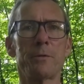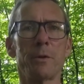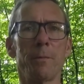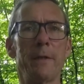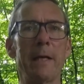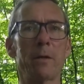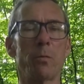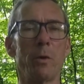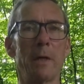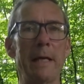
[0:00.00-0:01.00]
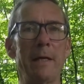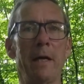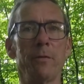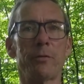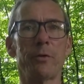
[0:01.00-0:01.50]
something that will
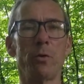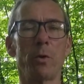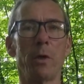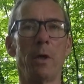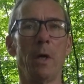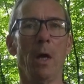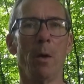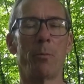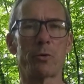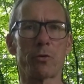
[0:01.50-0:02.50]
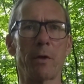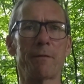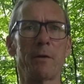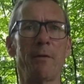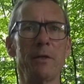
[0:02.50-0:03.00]
enhance your
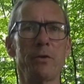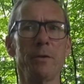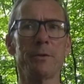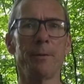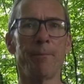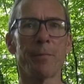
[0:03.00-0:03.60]
bushcraft adventures.